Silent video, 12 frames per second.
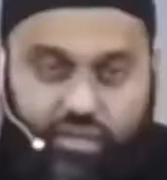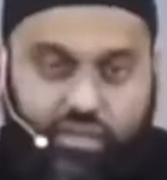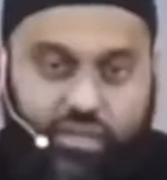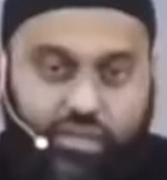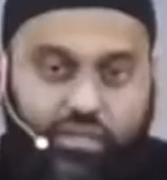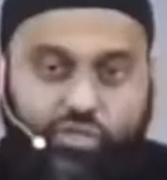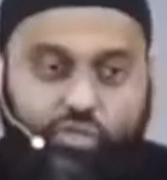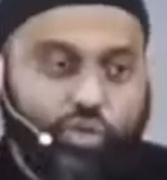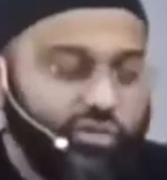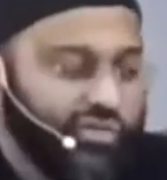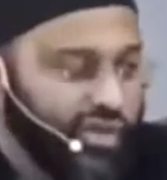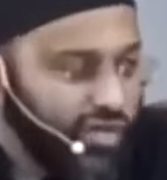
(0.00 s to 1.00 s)
The issue
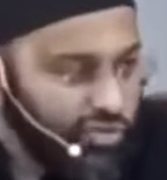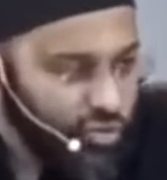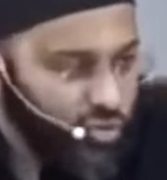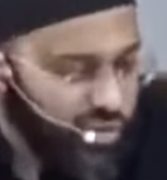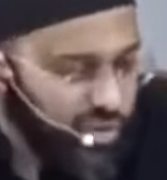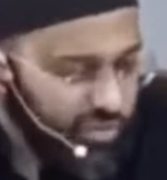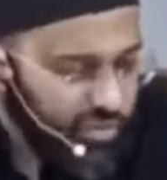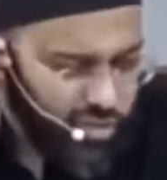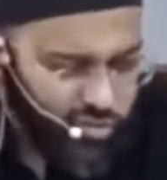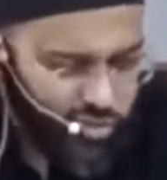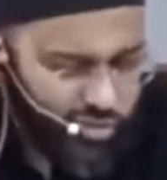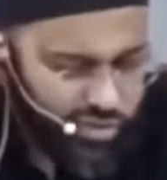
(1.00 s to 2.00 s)
of Ya'juj and
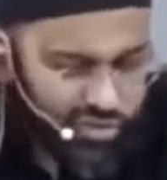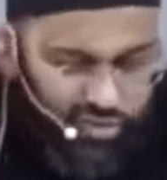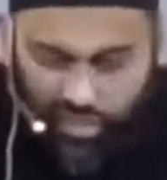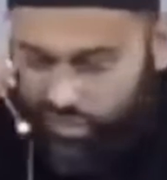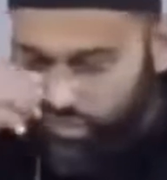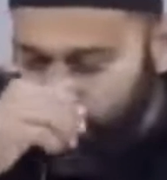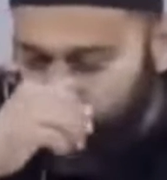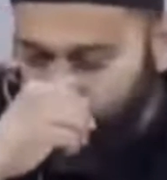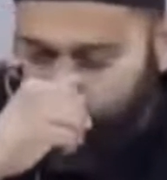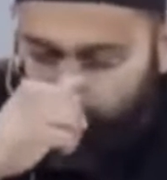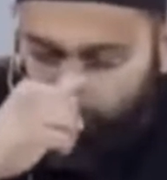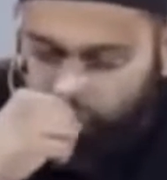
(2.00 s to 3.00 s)
Ma'juj is
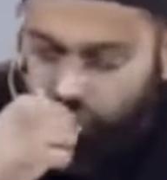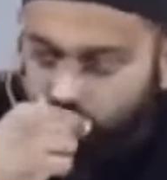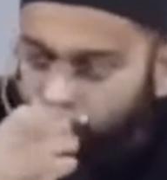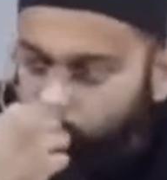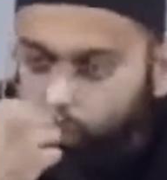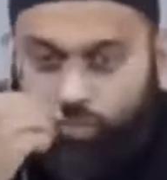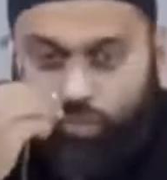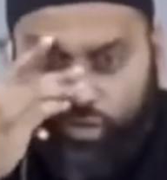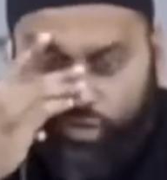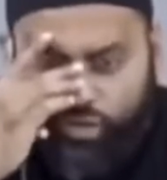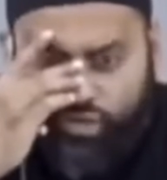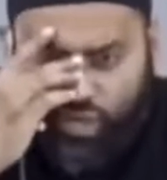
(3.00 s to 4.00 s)
actually, for our
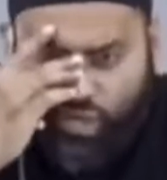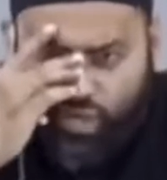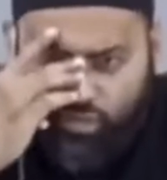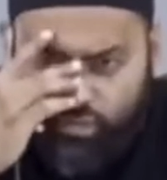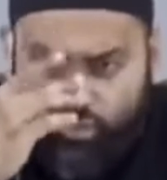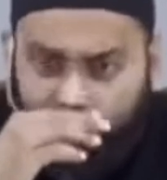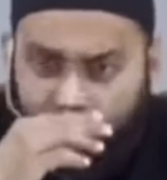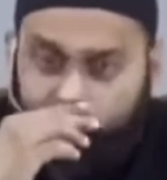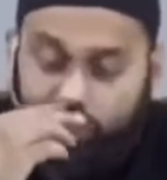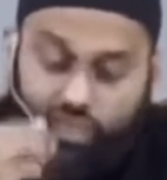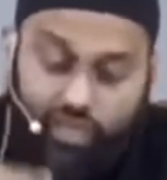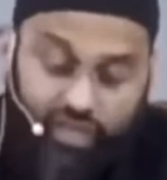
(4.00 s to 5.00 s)
modern times, I
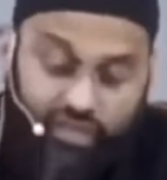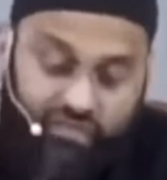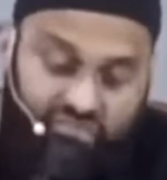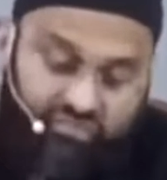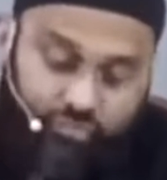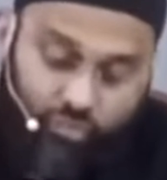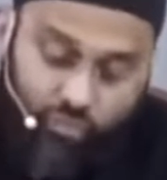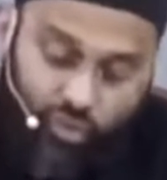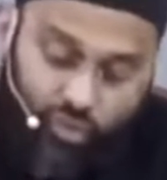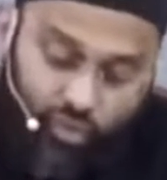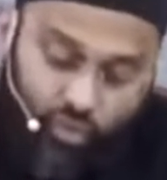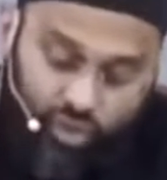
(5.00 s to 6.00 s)
would say,
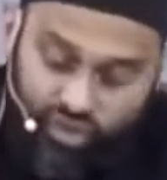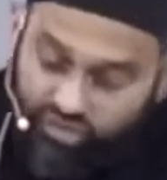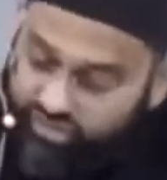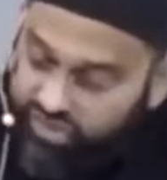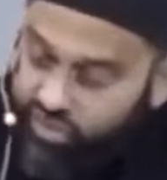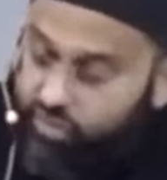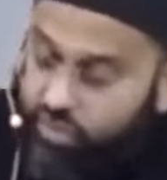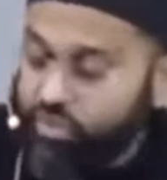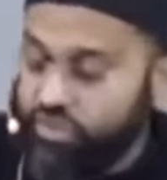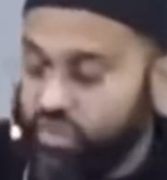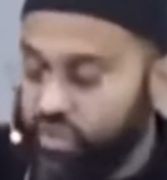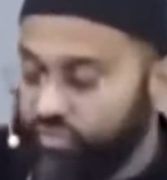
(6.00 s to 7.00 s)
one of the
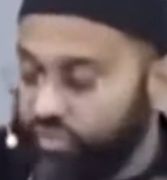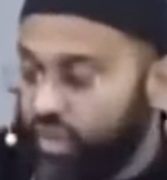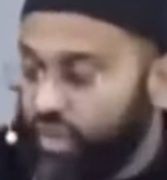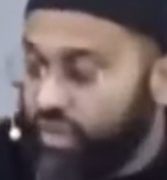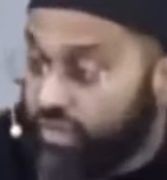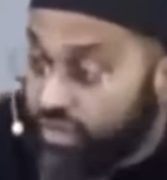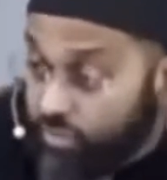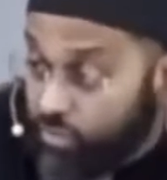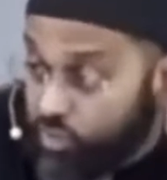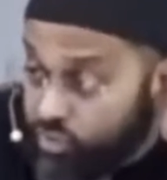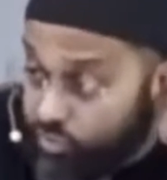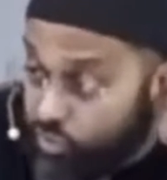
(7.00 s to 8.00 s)
most, if not the
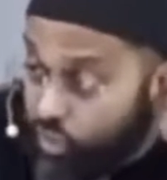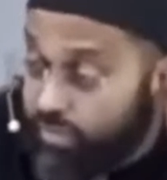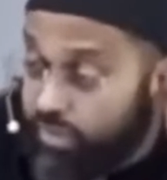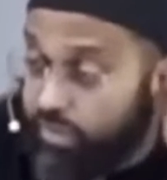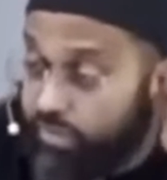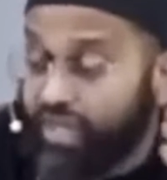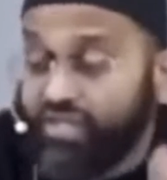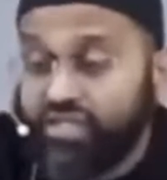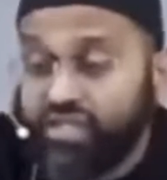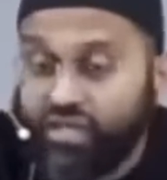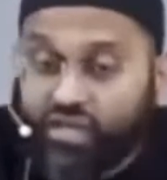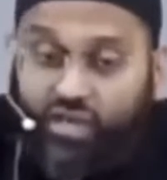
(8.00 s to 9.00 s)
most
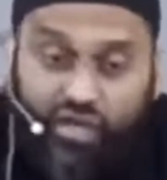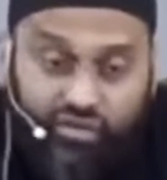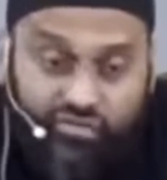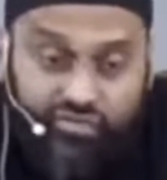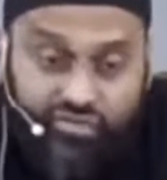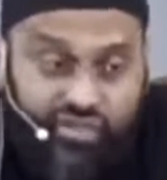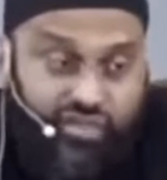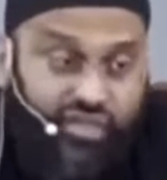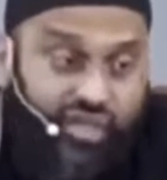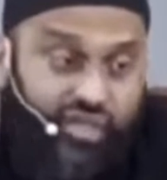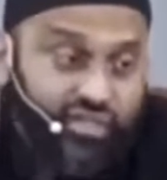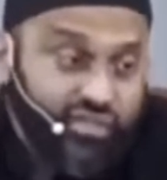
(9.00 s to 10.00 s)
problematic of the
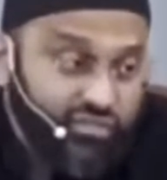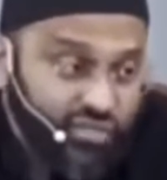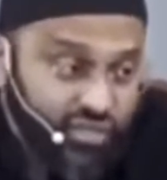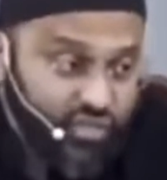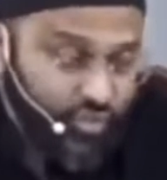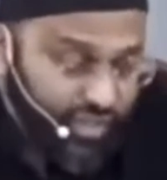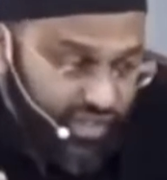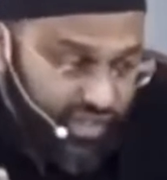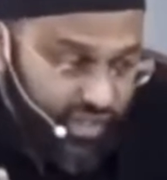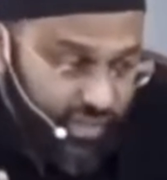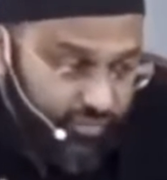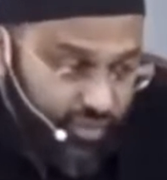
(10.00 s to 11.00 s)
signs of Judgment
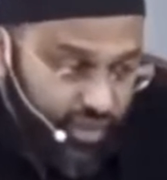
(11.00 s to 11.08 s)
Day.